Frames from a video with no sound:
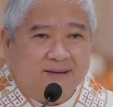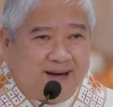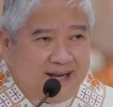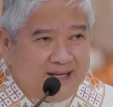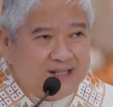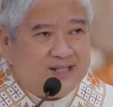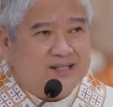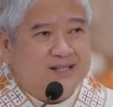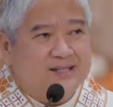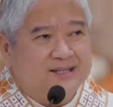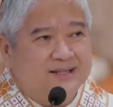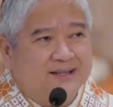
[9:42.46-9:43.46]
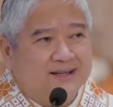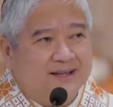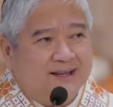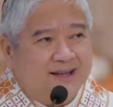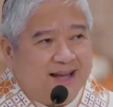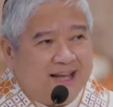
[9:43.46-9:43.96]
Grace
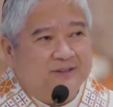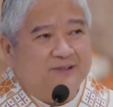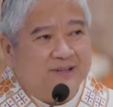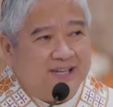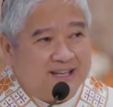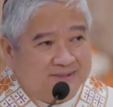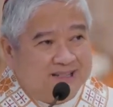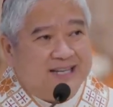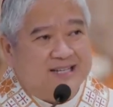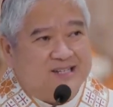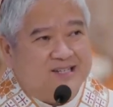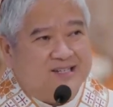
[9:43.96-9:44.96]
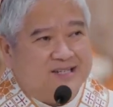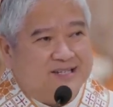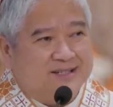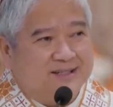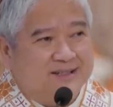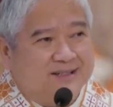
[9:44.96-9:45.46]
and
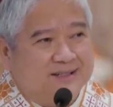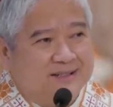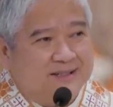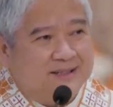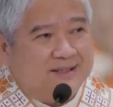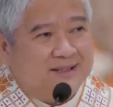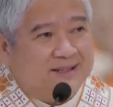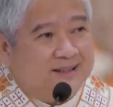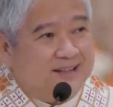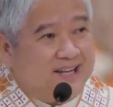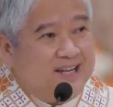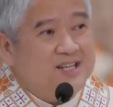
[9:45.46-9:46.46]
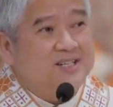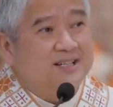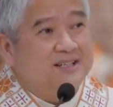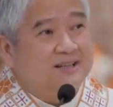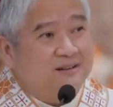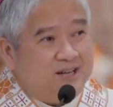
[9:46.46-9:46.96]
forgiveness. These are
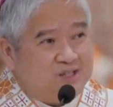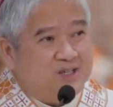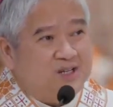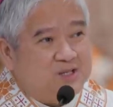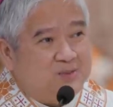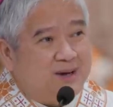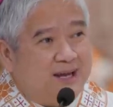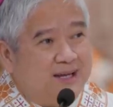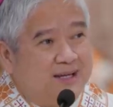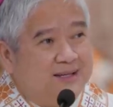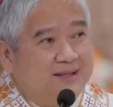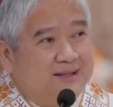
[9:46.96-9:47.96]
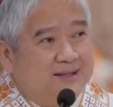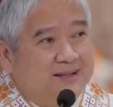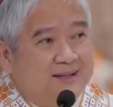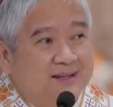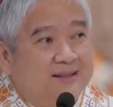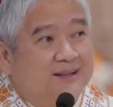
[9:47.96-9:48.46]
the reasons why
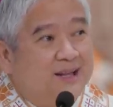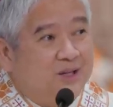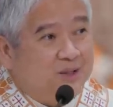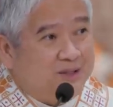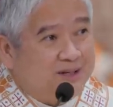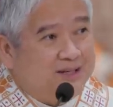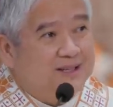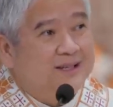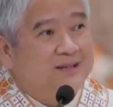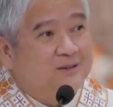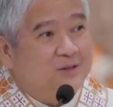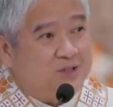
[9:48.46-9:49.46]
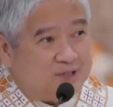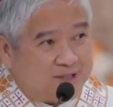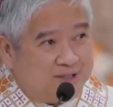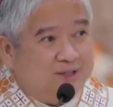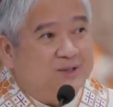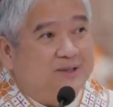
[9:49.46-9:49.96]
the Lord
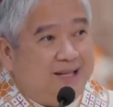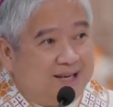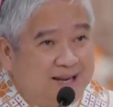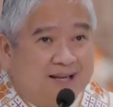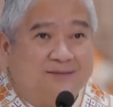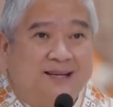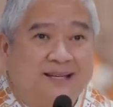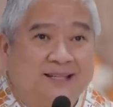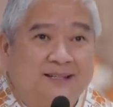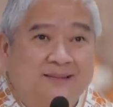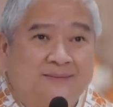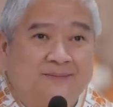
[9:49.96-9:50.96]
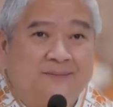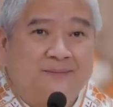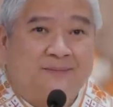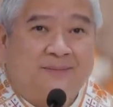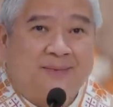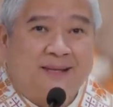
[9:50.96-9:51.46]
returned to the
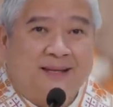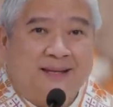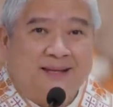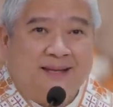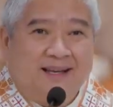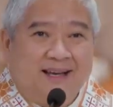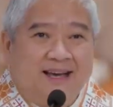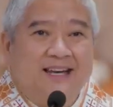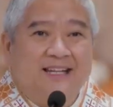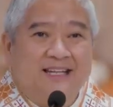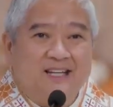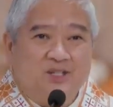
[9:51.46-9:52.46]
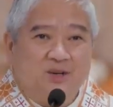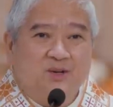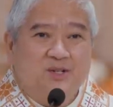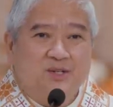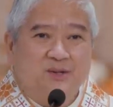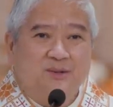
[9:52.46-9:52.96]
11. And it is
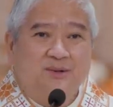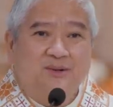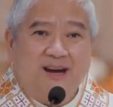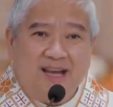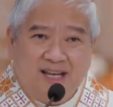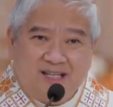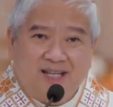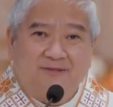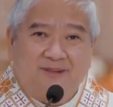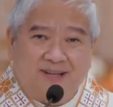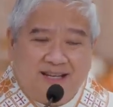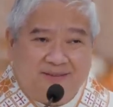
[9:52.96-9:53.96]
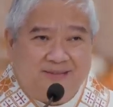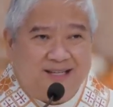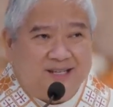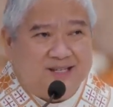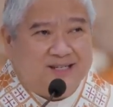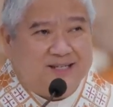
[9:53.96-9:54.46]
also grace and
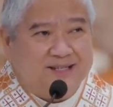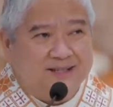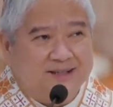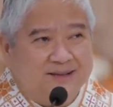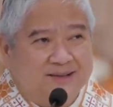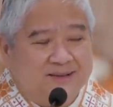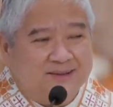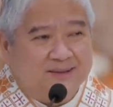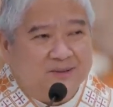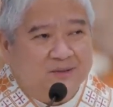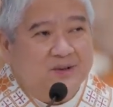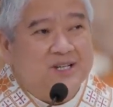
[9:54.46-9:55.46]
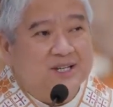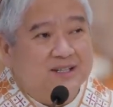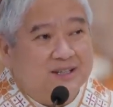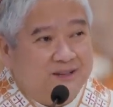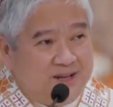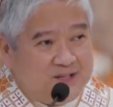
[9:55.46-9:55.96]
forgiveness which are
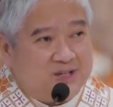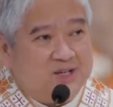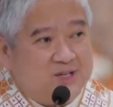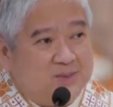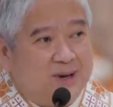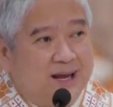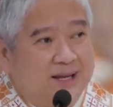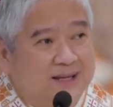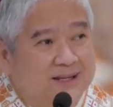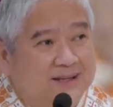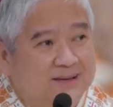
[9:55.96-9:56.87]
the reasons why